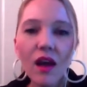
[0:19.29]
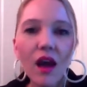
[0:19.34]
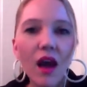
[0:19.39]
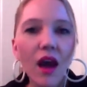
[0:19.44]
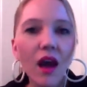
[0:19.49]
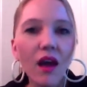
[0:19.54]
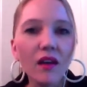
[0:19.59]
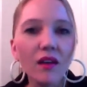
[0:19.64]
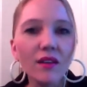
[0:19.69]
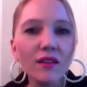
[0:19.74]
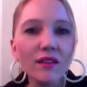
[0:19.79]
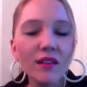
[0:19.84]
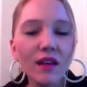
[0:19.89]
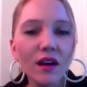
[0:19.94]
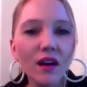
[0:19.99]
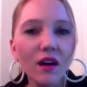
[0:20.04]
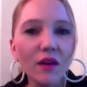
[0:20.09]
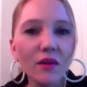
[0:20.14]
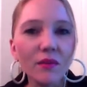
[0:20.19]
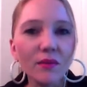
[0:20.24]
And
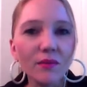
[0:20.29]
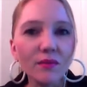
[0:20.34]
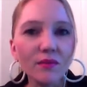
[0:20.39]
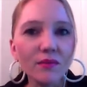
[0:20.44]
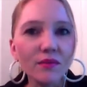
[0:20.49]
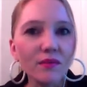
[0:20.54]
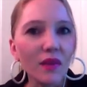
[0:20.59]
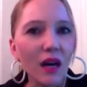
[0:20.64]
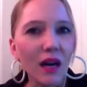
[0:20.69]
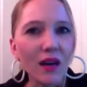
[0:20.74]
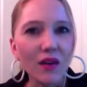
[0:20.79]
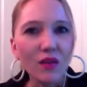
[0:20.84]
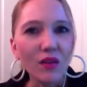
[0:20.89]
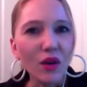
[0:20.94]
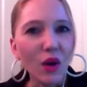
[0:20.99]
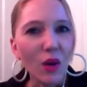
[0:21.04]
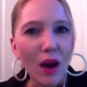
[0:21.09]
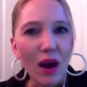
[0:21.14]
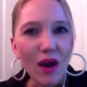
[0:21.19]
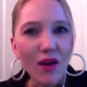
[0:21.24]
I don't
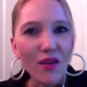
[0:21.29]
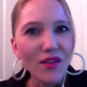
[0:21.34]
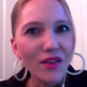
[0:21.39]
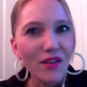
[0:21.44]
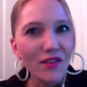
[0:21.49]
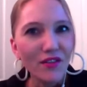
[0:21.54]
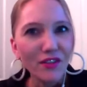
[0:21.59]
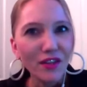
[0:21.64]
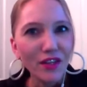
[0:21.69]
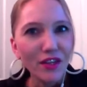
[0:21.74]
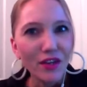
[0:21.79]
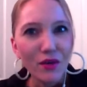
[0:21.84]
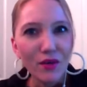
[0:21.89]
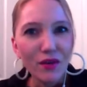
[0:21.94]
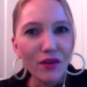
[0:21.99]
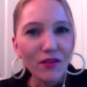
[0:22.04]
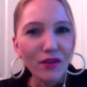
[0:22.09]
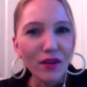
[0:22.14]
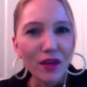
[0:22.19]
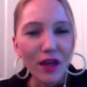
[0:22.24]
know how the video
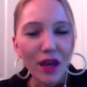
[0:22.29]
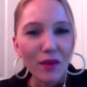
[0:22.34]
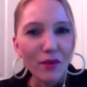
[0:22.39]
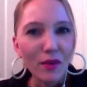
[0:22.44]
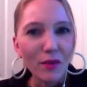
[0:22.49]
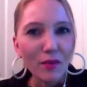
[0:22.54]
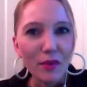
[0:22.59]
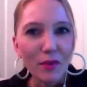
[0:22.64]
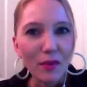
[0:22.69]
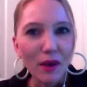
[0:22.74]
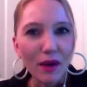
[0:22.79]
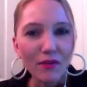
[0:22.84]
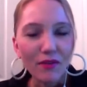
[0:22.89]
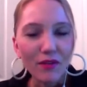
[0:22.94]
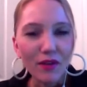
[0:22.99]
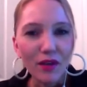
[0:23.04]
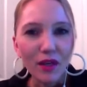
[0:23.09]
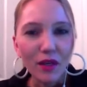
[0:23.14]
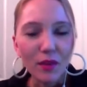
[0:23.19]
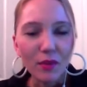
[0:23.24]
even came up in my
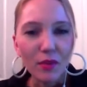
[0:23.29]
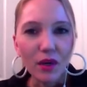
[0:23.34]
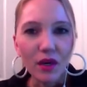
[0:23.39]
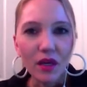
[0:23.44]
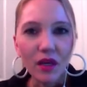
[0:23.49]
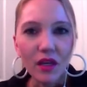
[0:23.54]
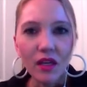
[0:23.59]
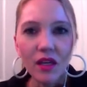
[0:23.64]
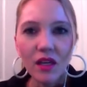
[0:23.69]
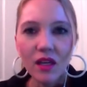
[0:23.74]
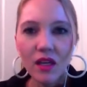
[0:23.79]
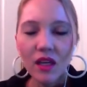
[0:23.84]
feed, but